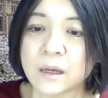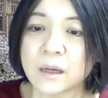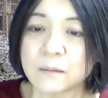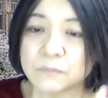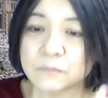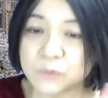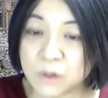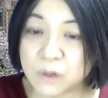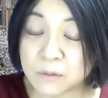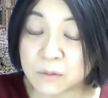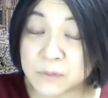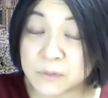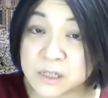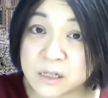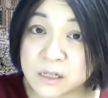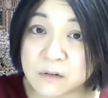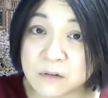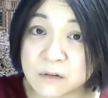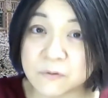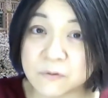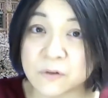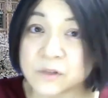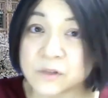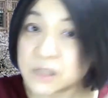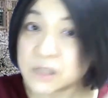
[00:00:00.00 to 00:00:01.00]
provision
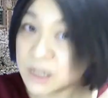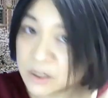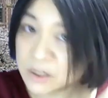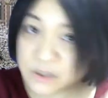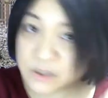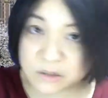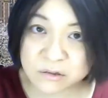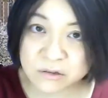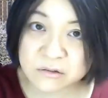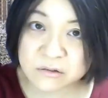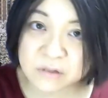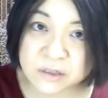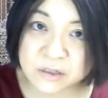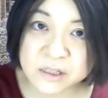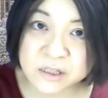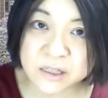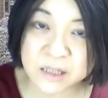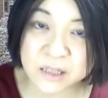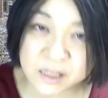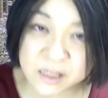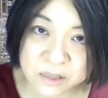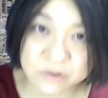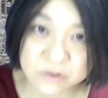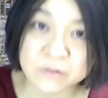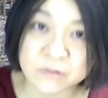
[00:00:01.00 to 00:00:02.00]
for sexual
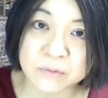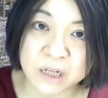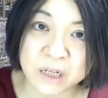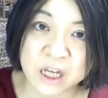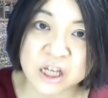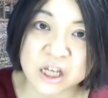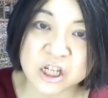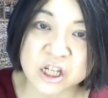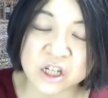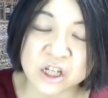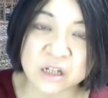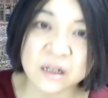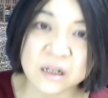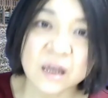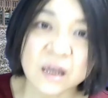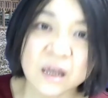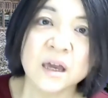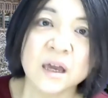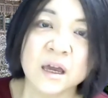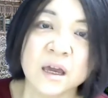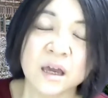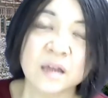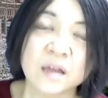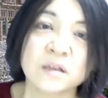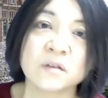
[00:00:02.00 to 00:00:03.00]
discrimination
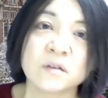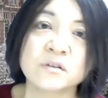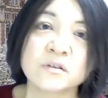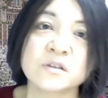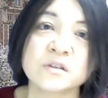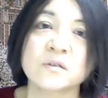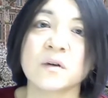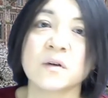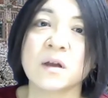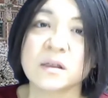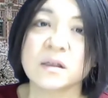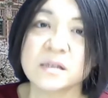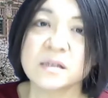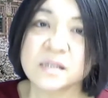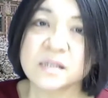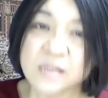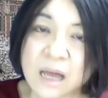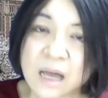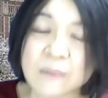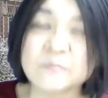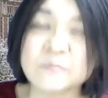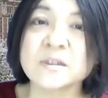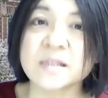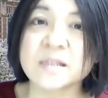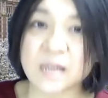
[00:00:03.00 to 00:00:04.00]
and also
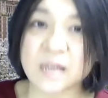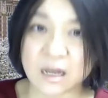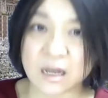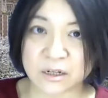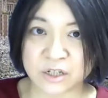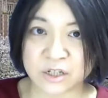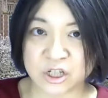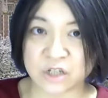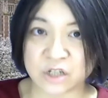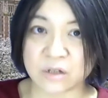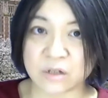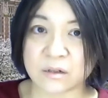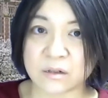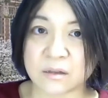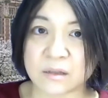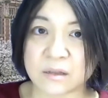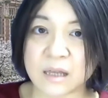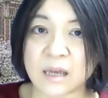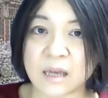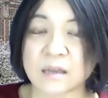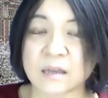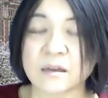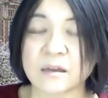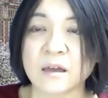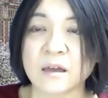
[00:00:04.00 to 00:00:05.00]
some sanction like